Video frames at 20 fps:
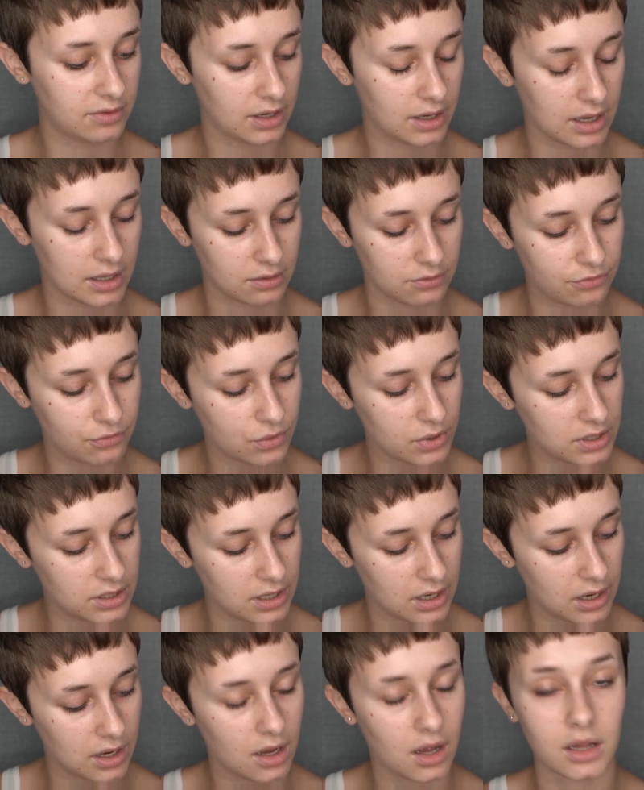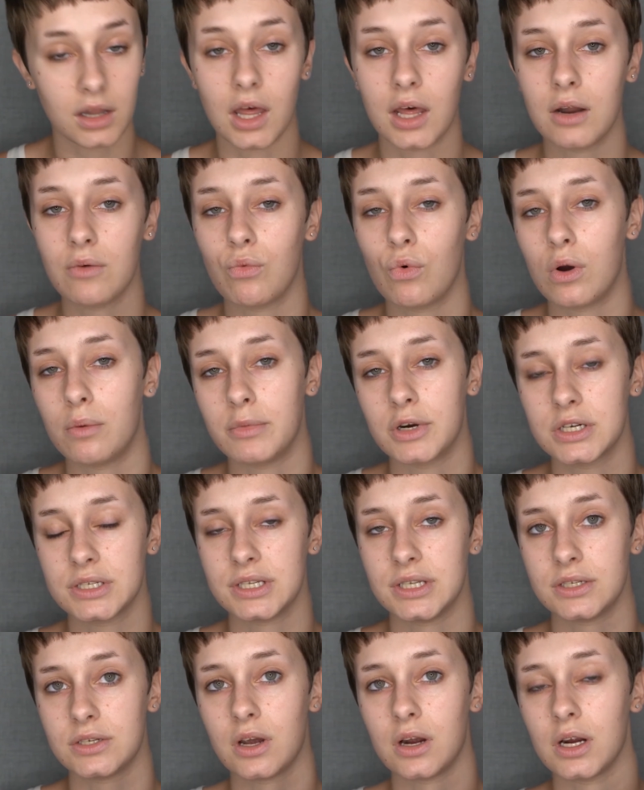in California, a lot of
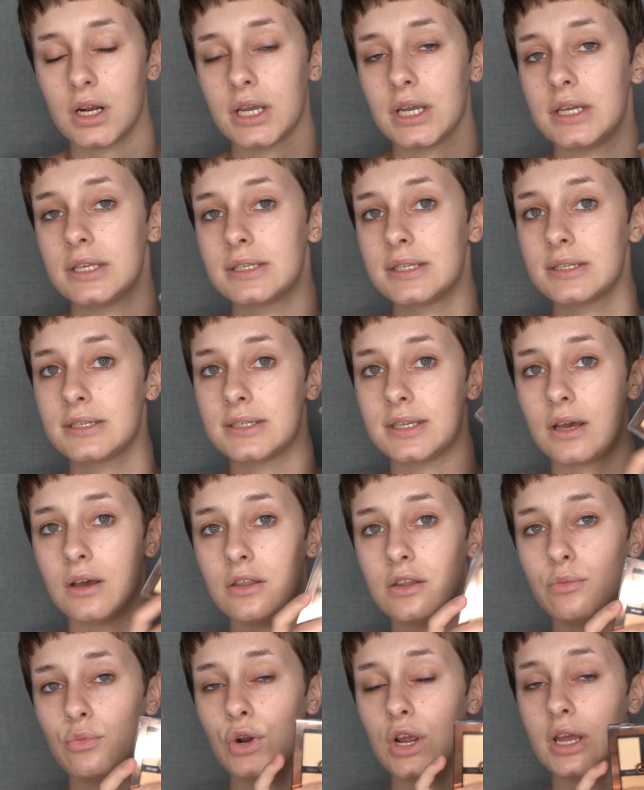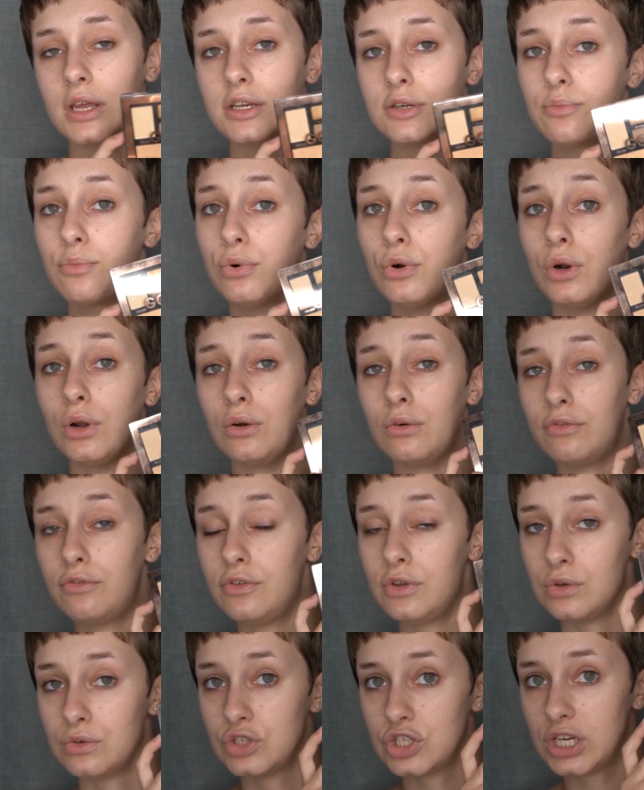Walmarts and Targets sell the brand
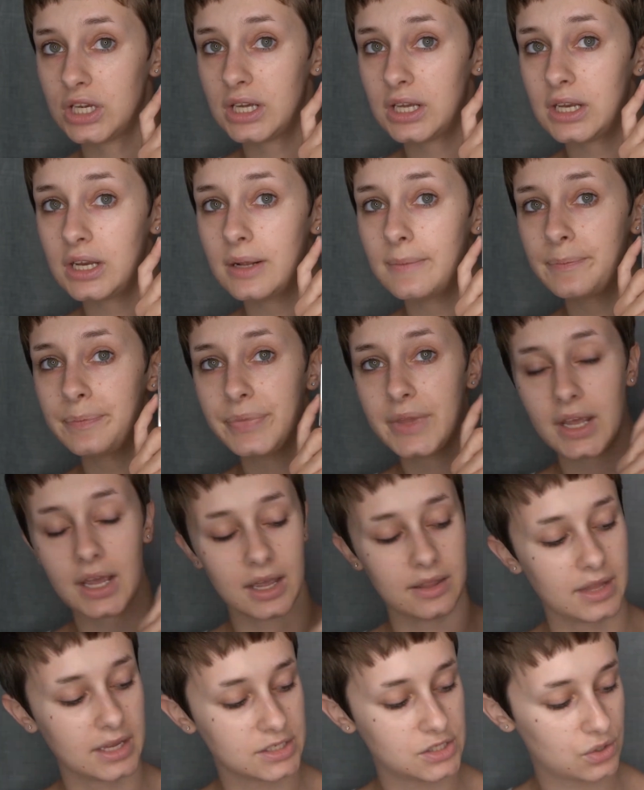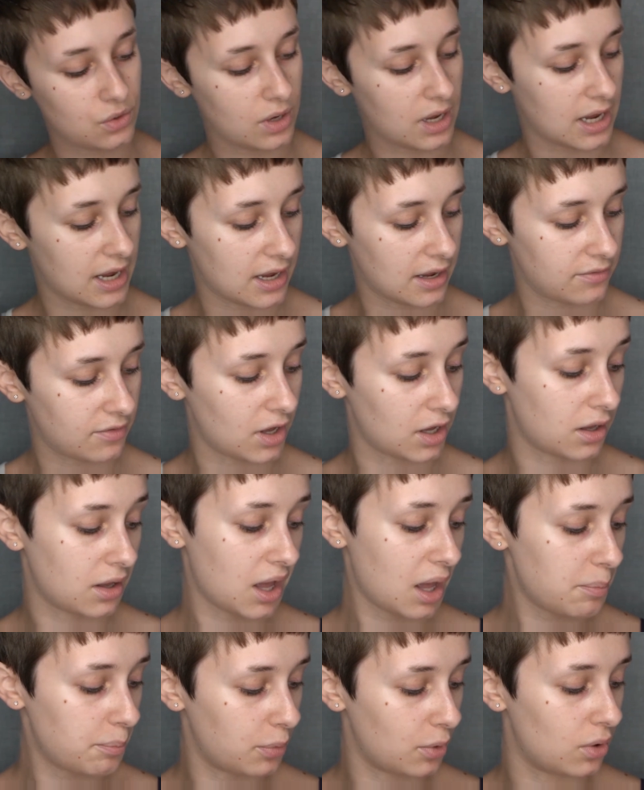Profusion, and they do have a
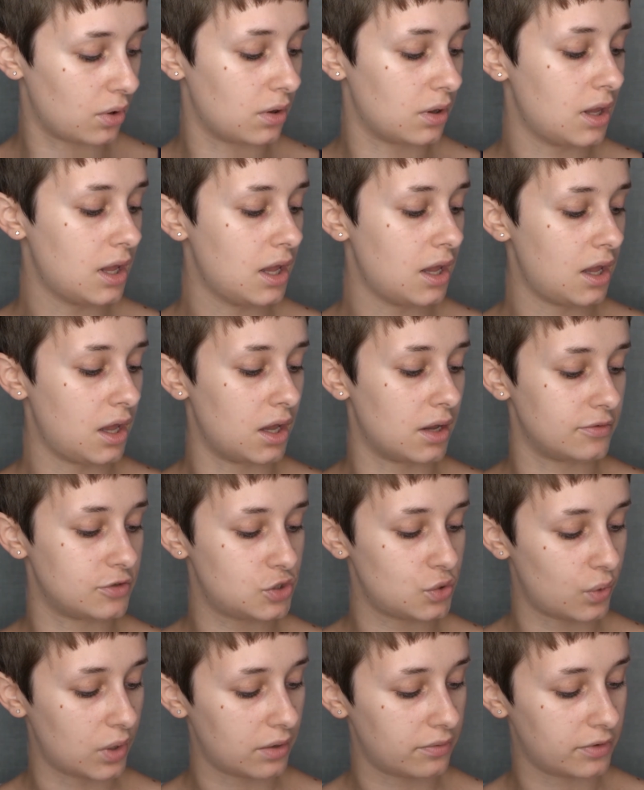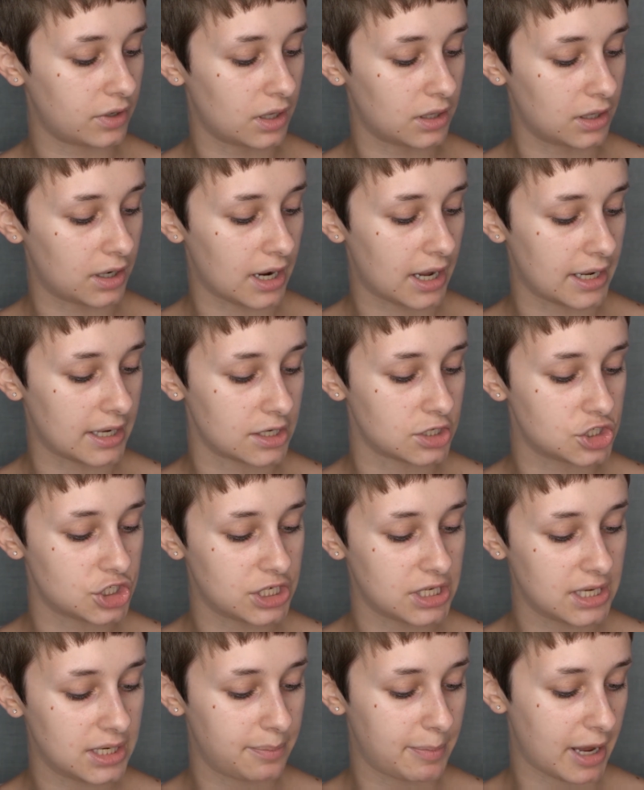couple of 12 color eye and
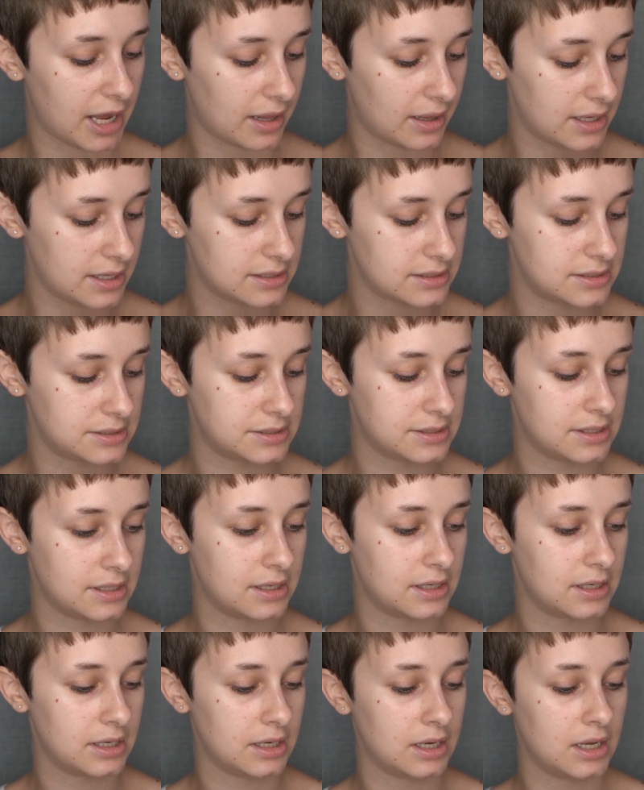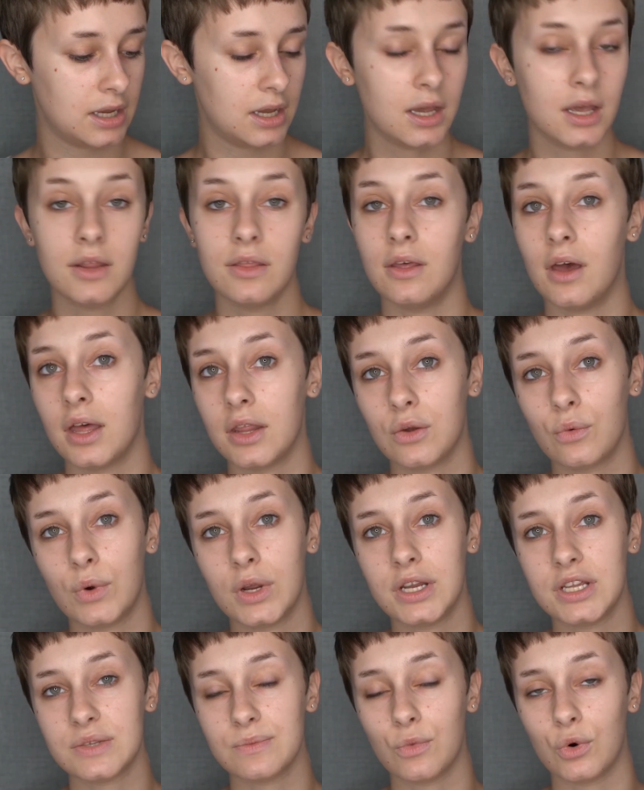cheek palettes. The other
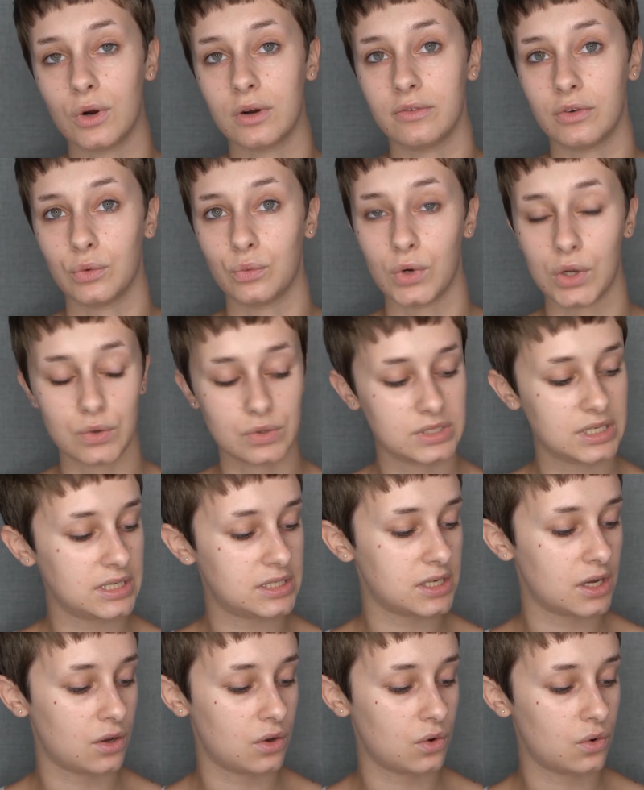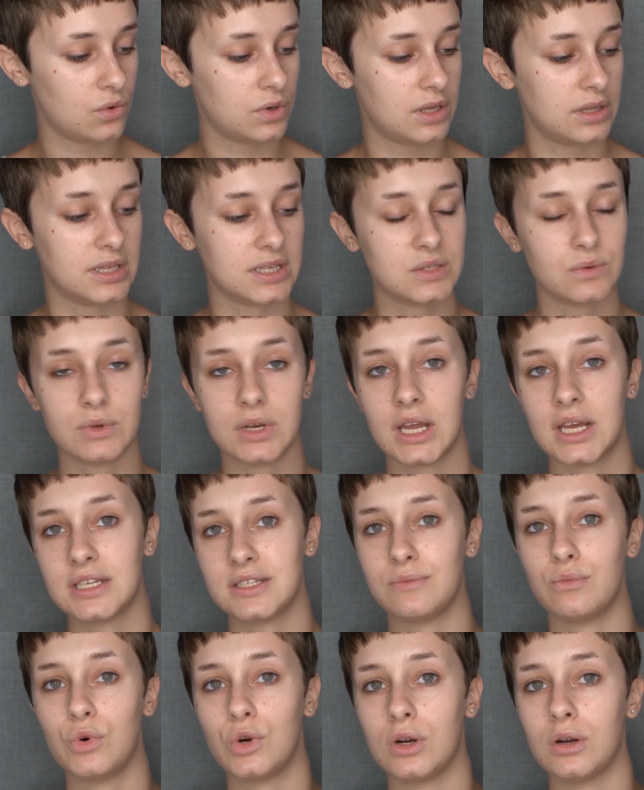one is more of a rosy tone, and this one
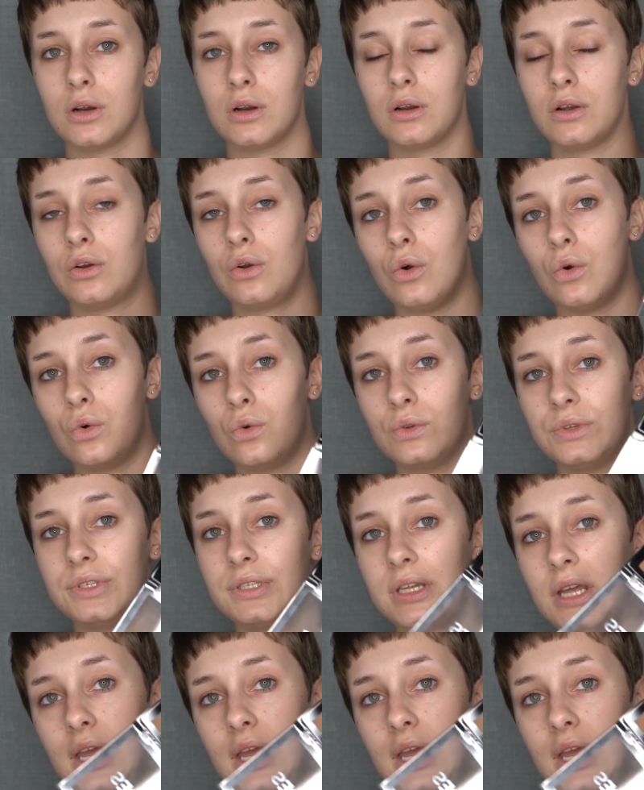has more golds